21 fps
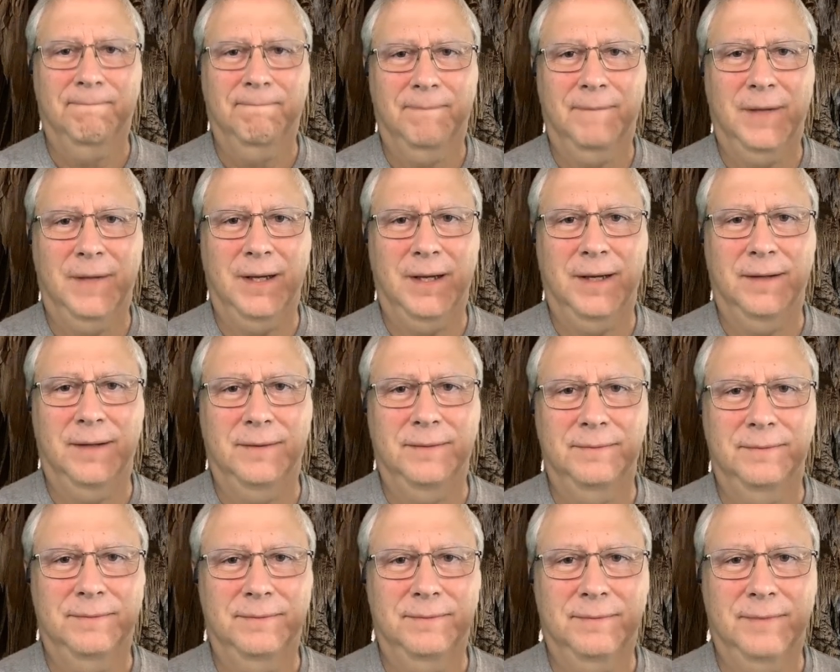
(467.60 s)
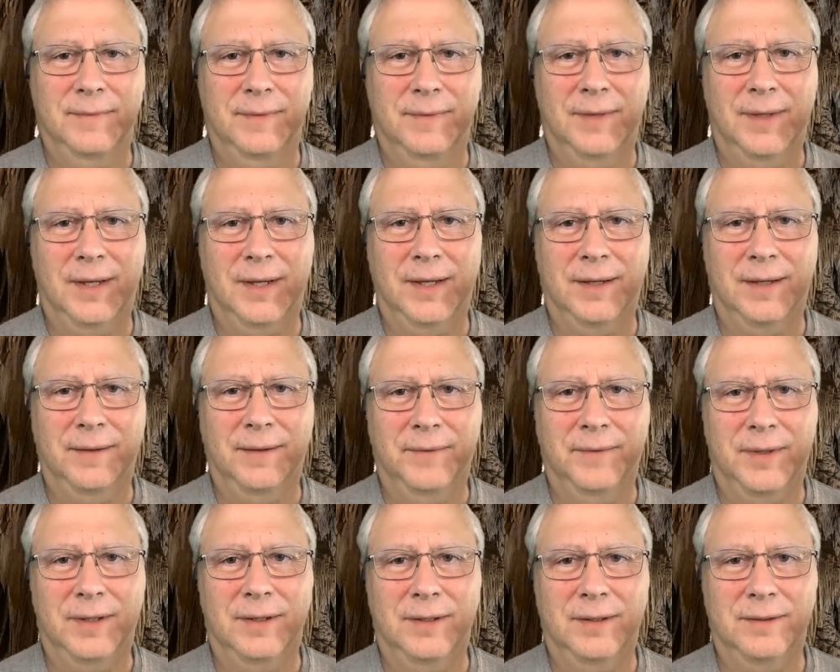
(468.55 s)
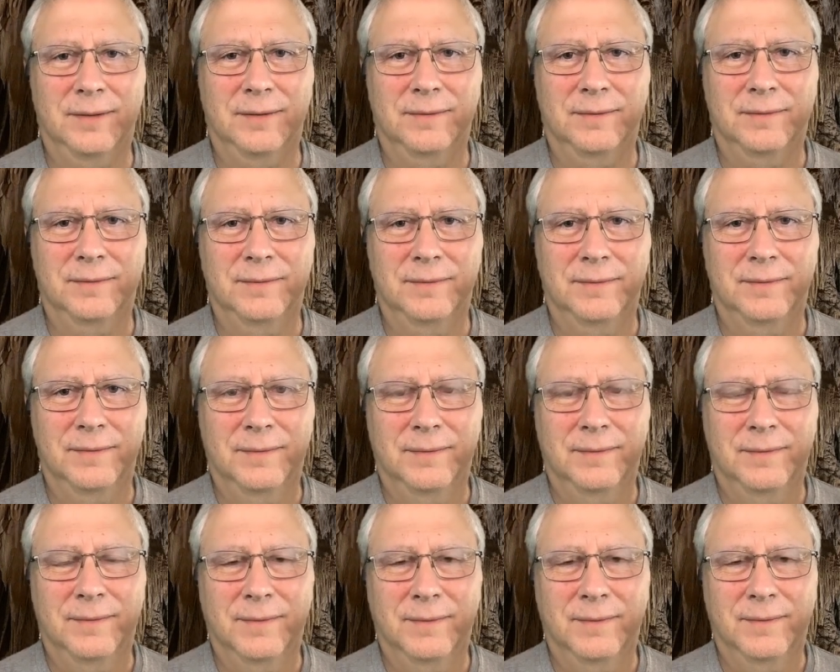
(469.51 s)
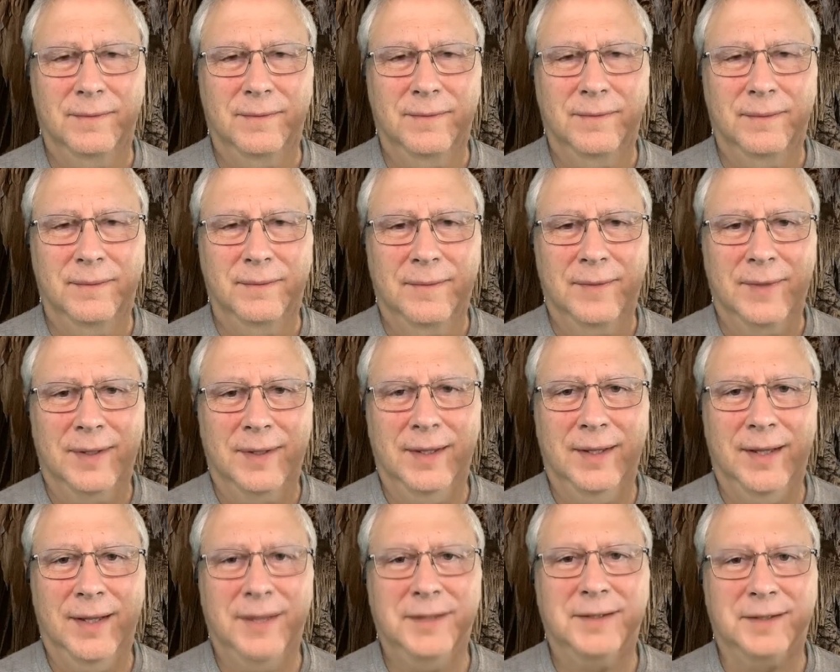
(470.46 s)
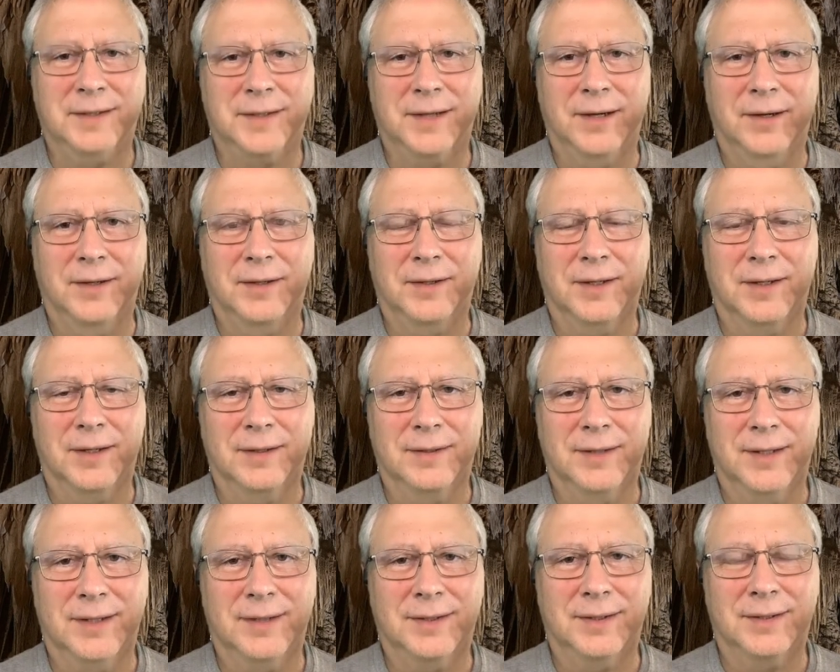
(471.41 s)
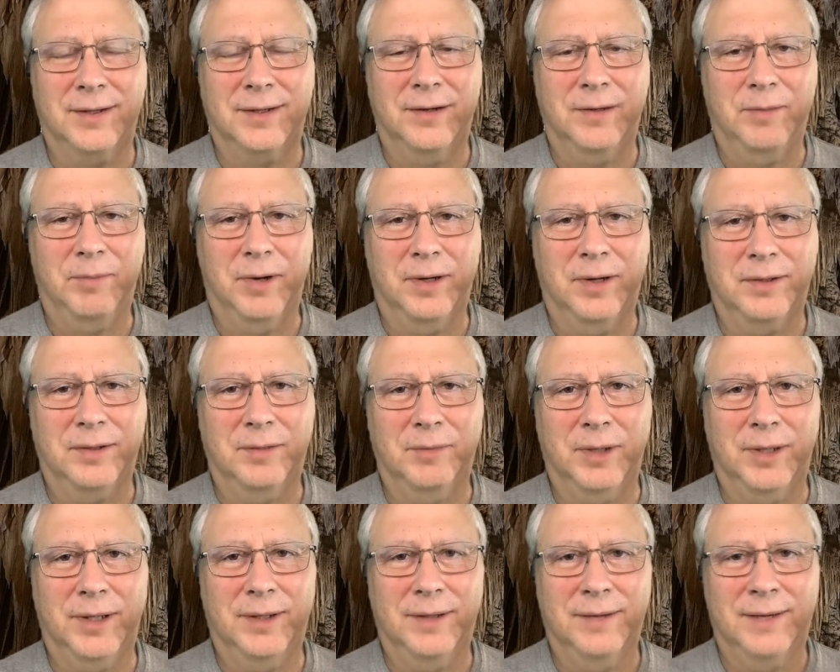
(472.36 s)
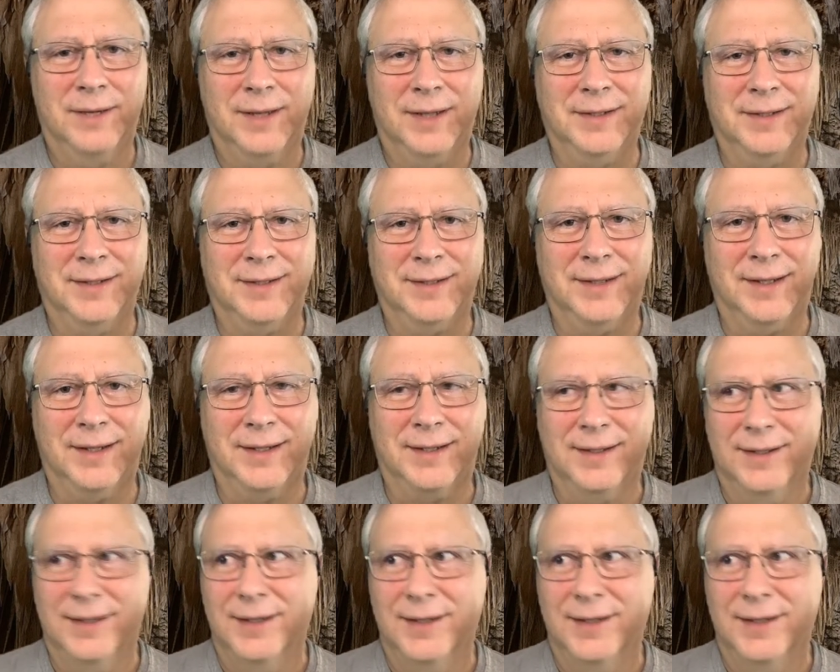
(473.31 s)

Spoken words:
Yeah, I do. And that's the scary thing. That's the scary part to me, because it's like,